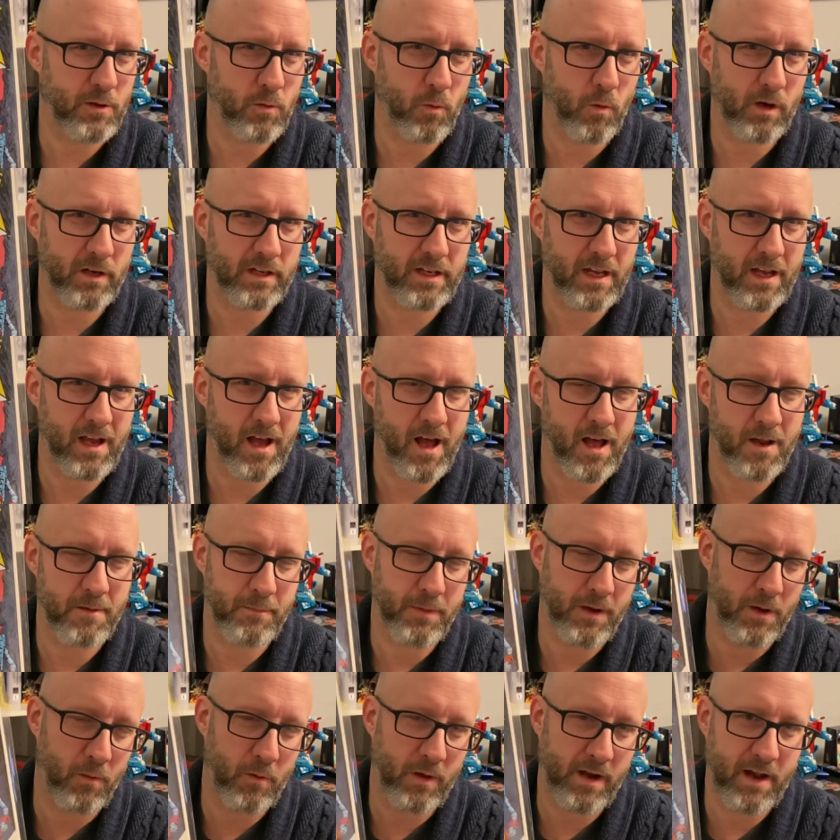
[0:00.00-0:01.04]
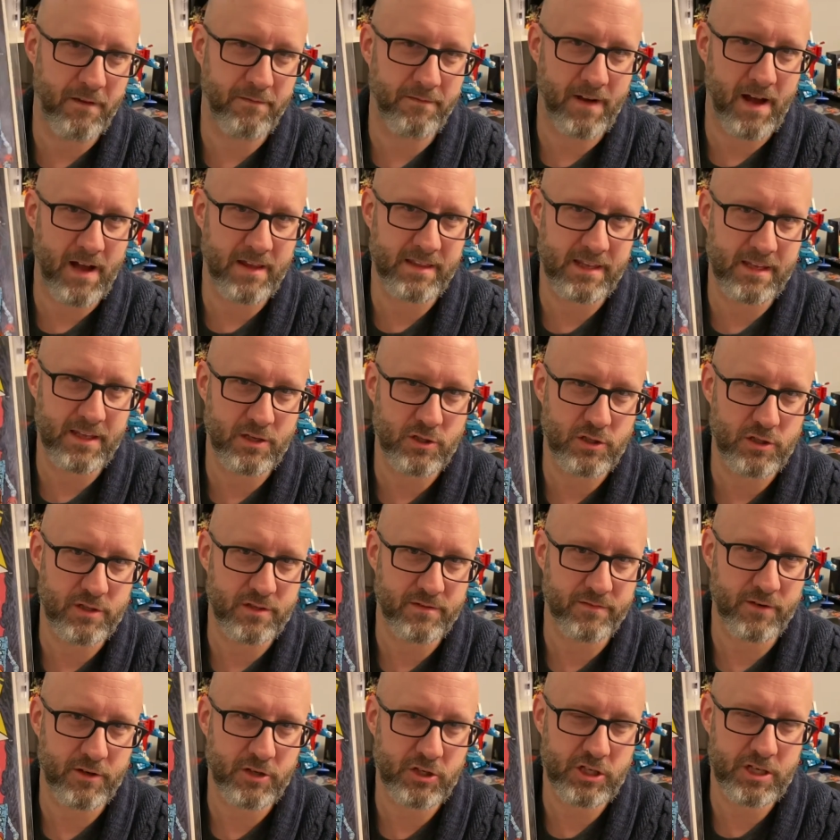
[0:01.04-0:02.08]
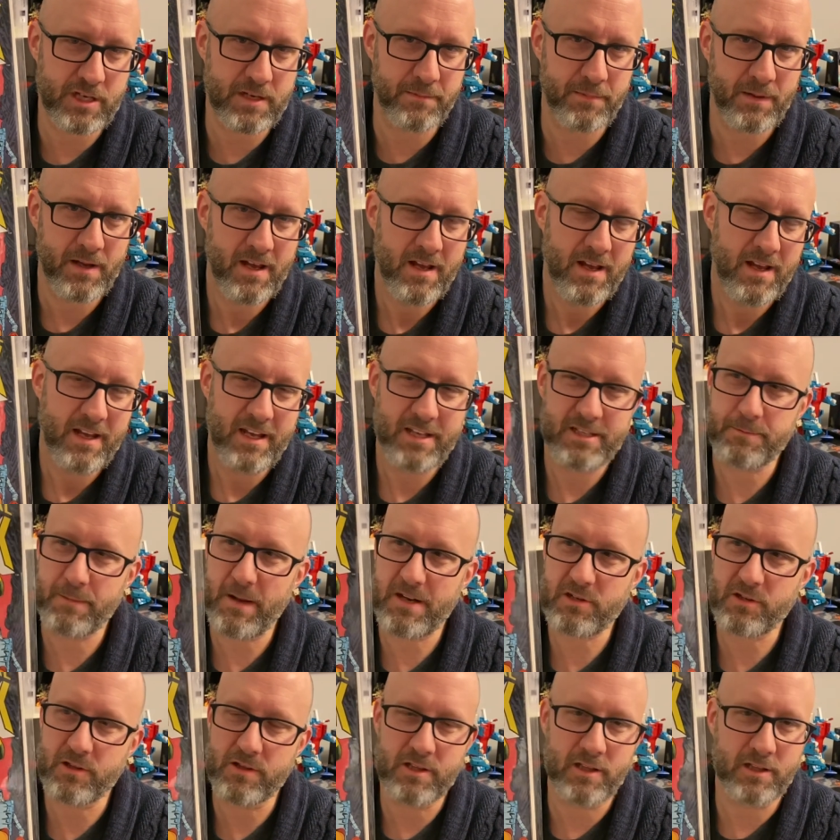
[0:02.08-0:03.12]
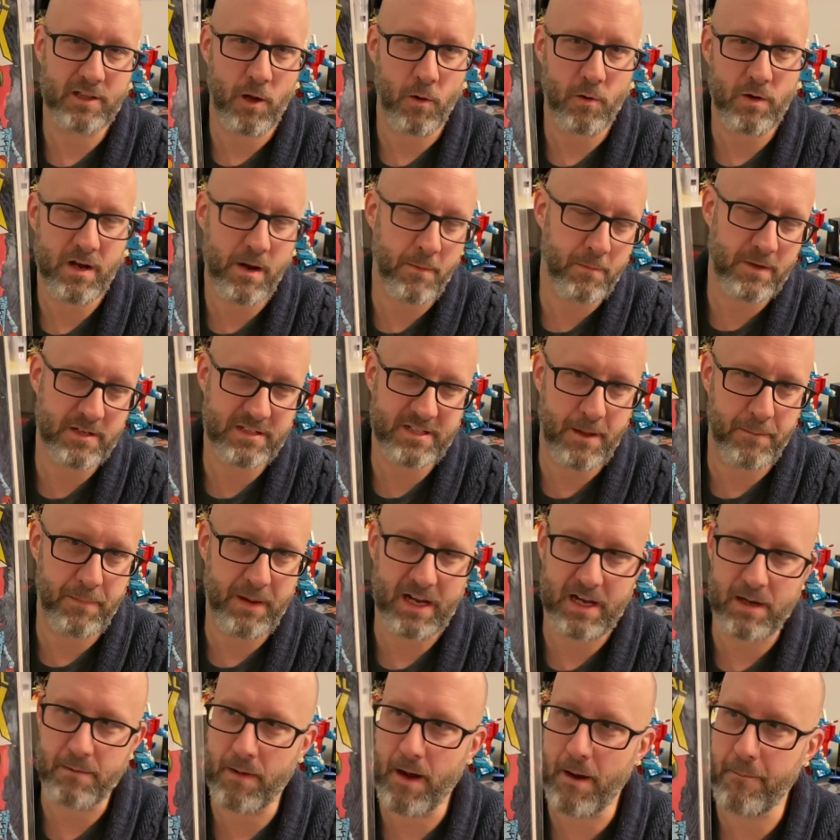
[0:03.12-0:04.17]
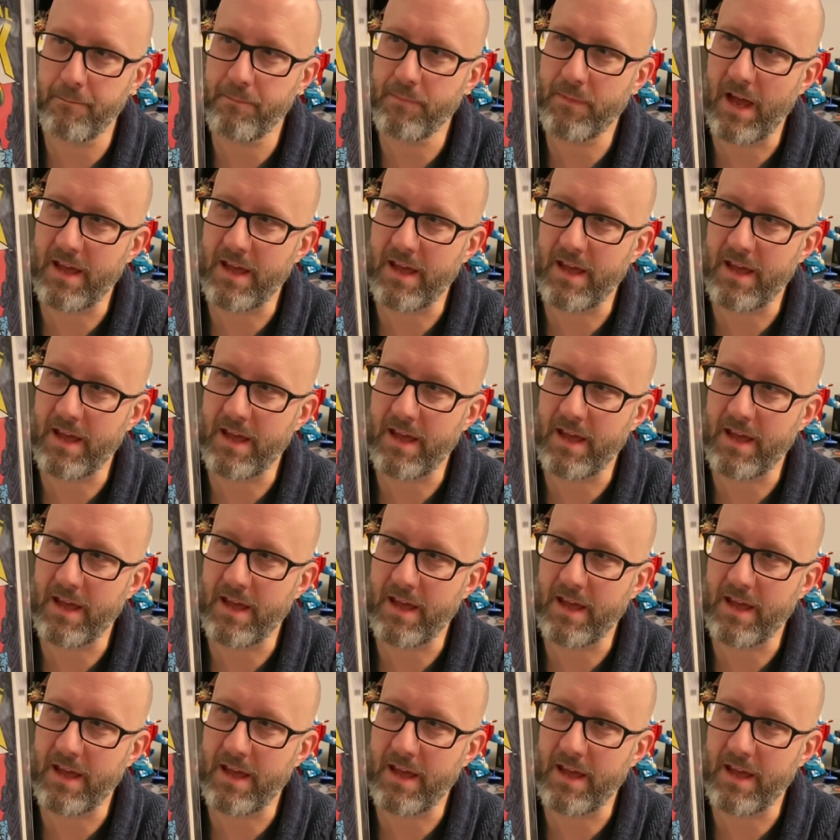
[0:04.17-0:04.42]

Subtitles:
working on, but when I find the issues for cheap, especially the lower numbers, I pick them up.